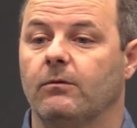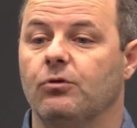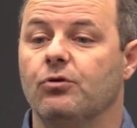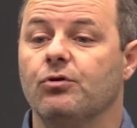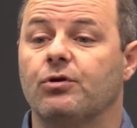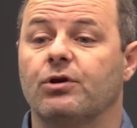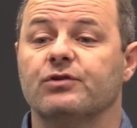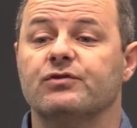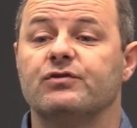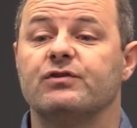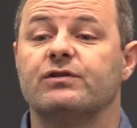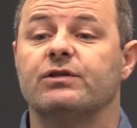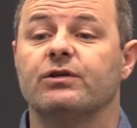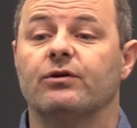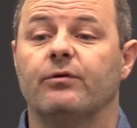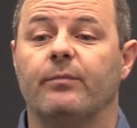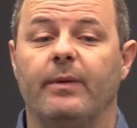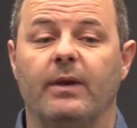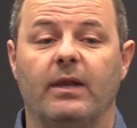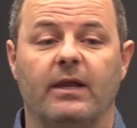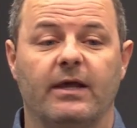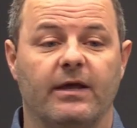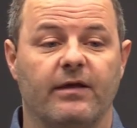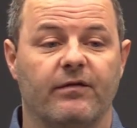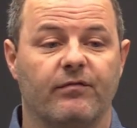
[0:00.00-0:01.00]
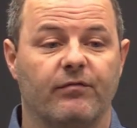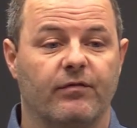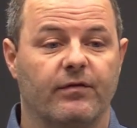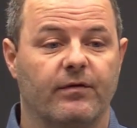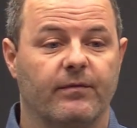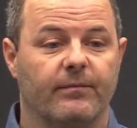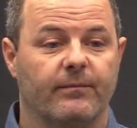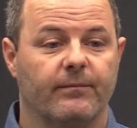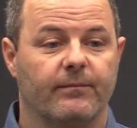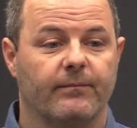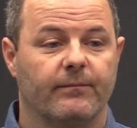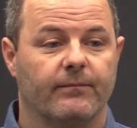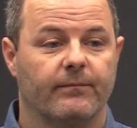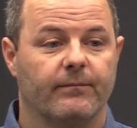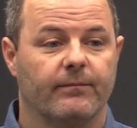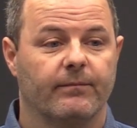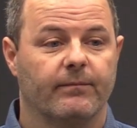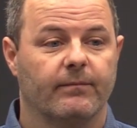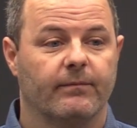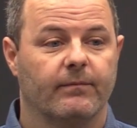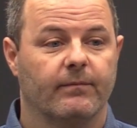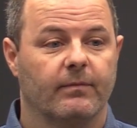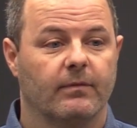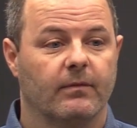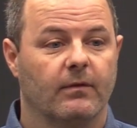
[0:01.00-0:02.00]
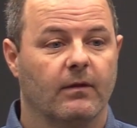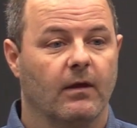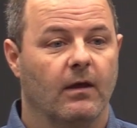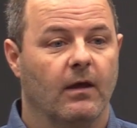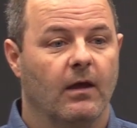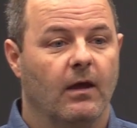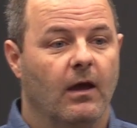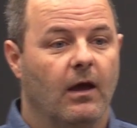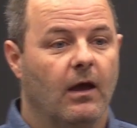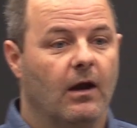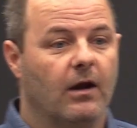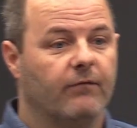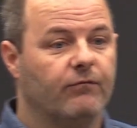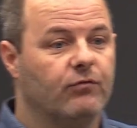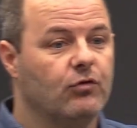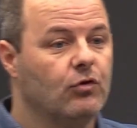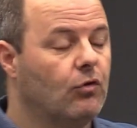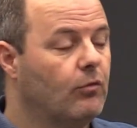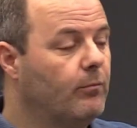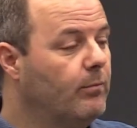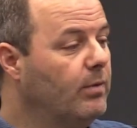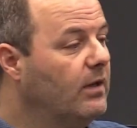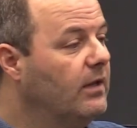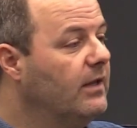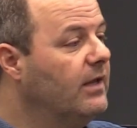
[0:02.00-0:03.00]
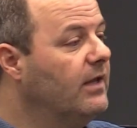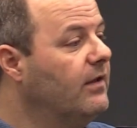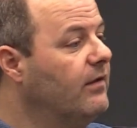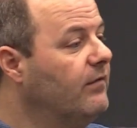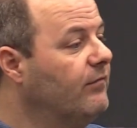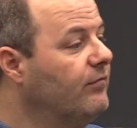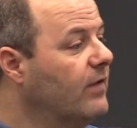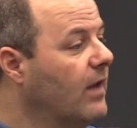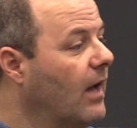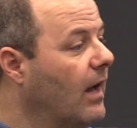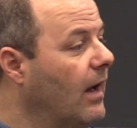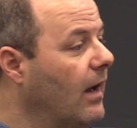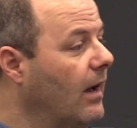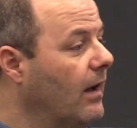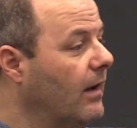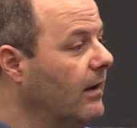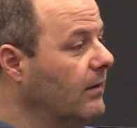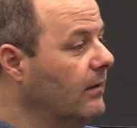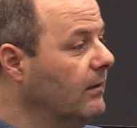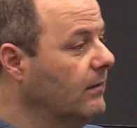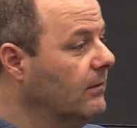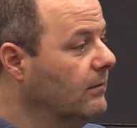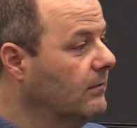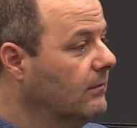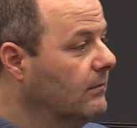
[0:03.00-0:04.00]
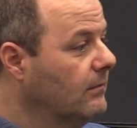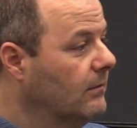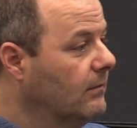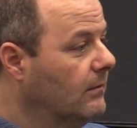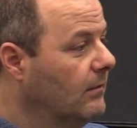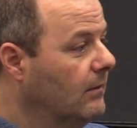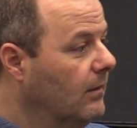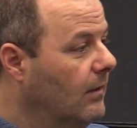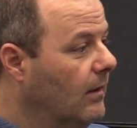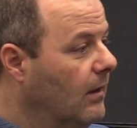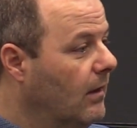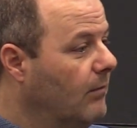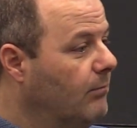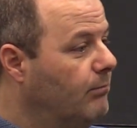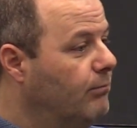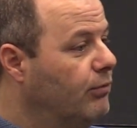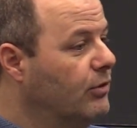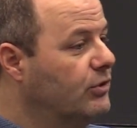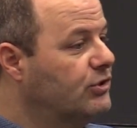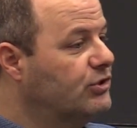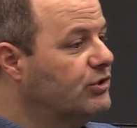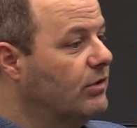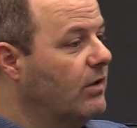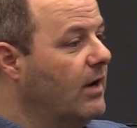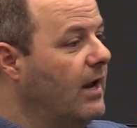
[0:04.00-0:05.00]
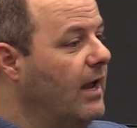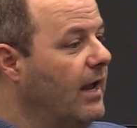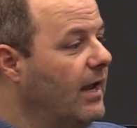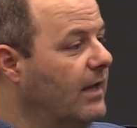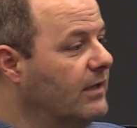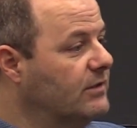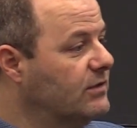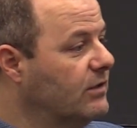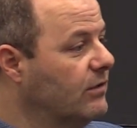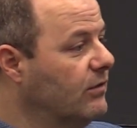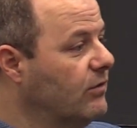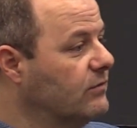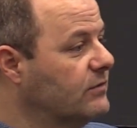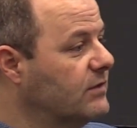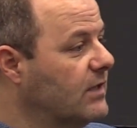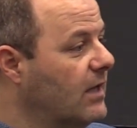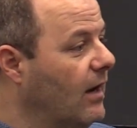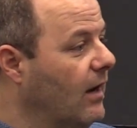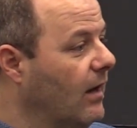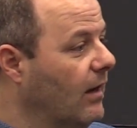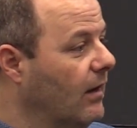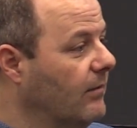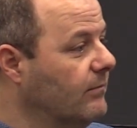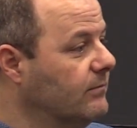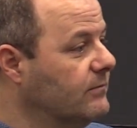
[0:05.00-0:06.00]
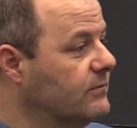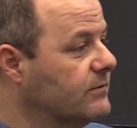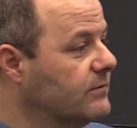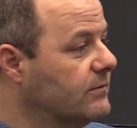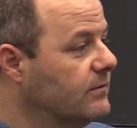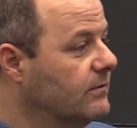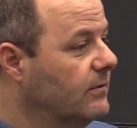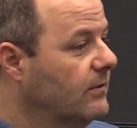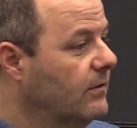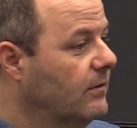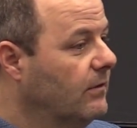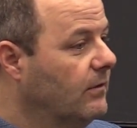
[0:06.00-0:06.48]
You can still believe. And if you'll believe God and put your hands to those columns,